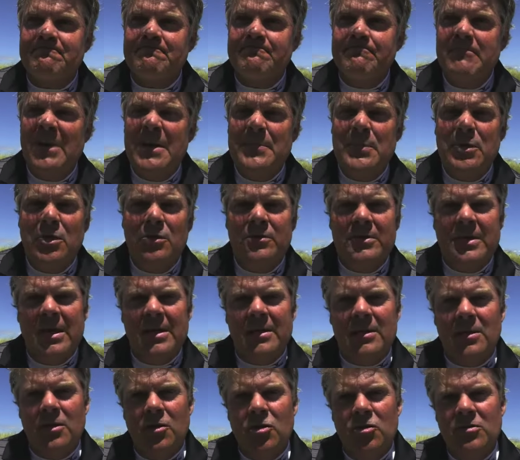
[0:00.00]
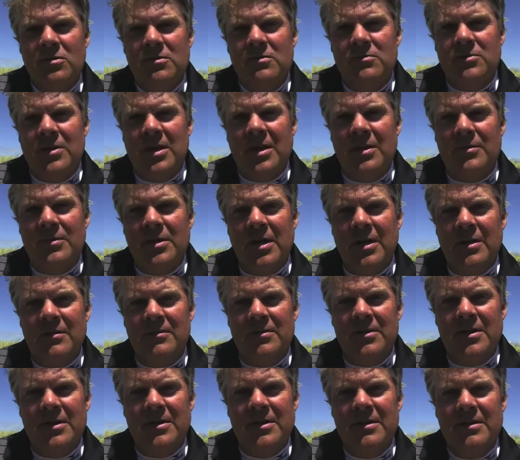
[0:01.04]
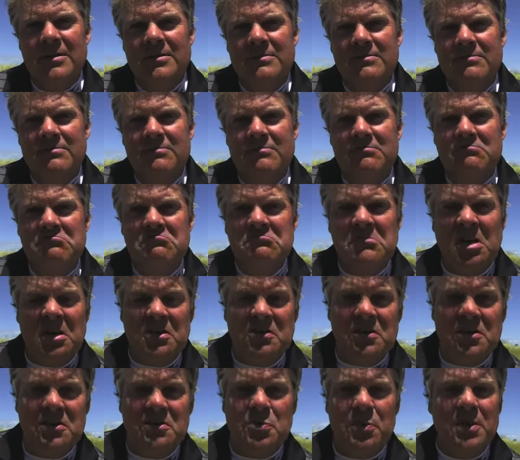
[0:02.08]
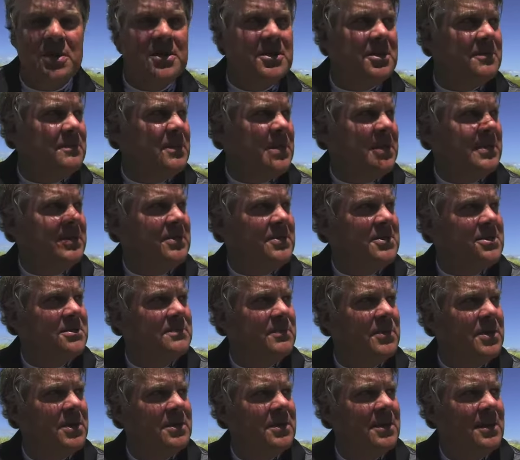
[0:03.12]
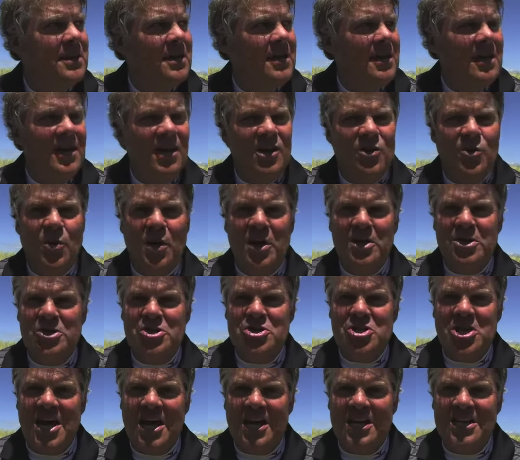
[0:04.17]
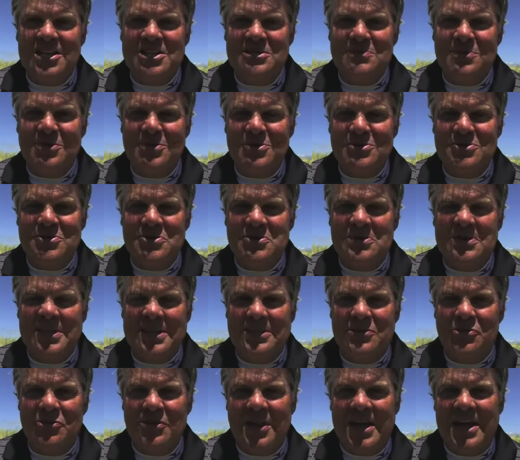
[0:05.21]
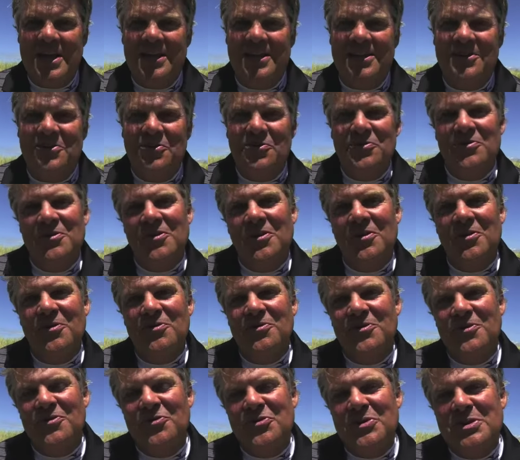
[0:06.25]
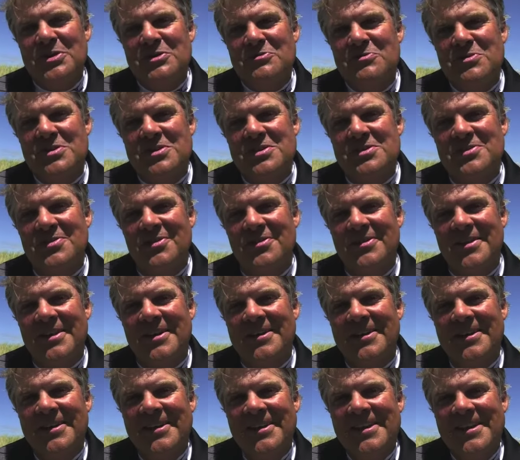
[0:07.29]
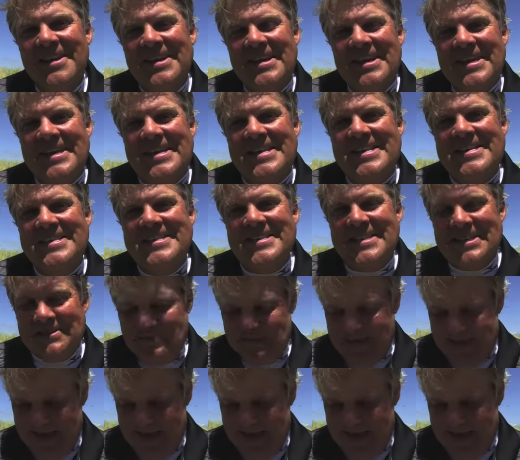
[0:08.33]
maybe not that long, around 120 meters, but quite a challenge because you need to nail it on the greens, which is not that easy.